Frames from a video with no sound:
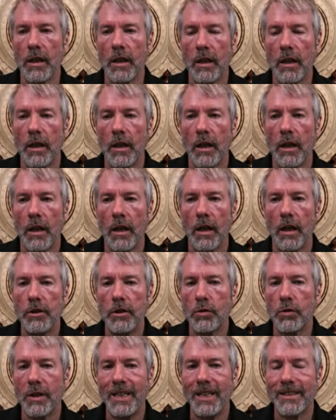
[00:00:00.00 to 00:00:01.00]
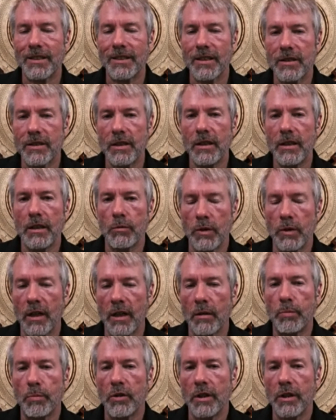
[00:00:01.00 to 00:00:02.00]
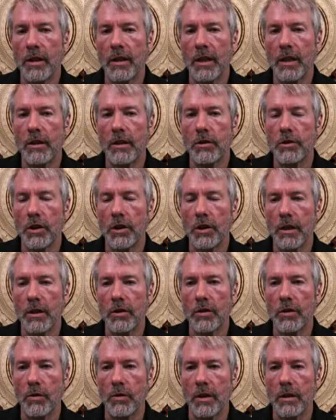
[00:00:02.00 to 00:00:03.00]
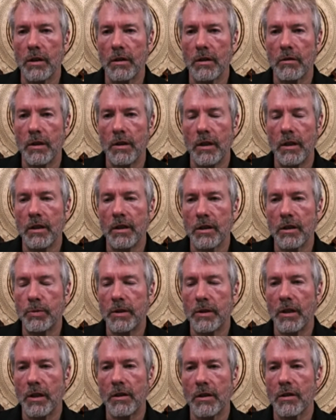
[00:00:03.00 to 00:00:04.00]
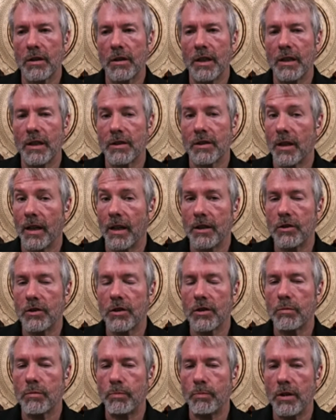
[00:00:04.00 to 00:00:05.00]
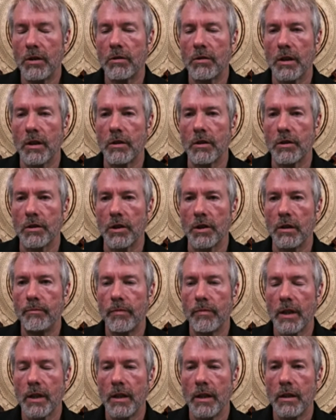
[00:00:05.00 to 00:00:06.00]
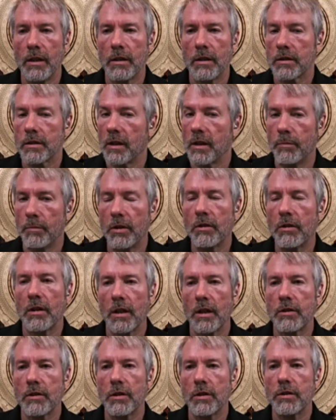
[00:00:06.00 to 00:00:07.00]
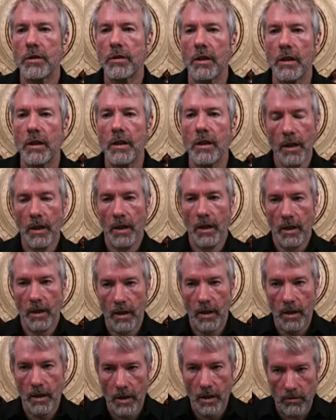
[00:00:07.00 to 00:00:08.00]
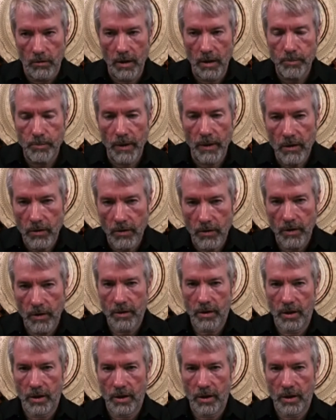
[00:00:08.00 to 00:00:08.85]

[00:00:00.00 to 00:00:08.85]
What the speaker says: you can't succeed without putting energy into it. Right? In this particular case, not just pure energy. It's not pure electricity, right? Bitcoin's